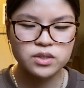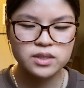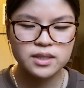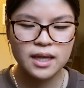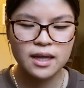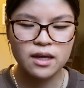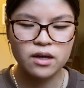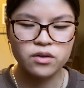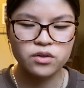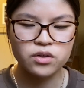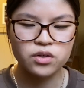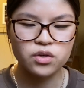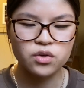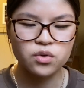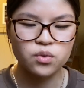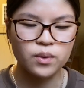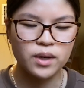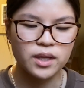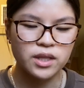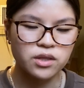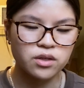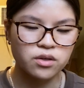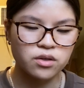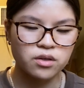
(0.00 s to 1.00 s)
calendar,
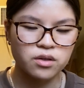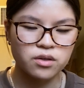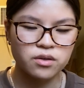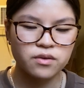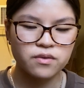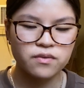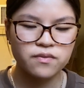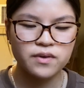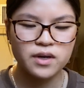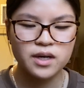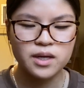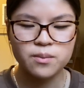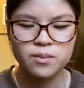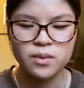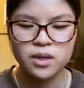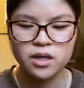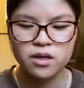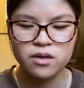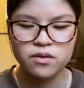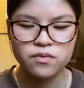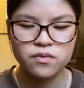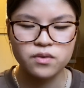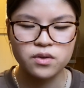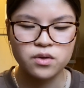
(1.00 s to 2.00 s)
weather, find my
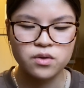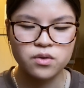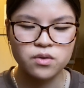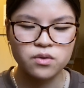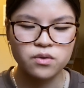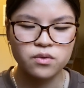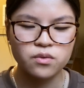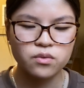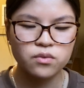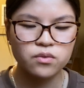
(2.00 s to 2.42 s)
iPhone,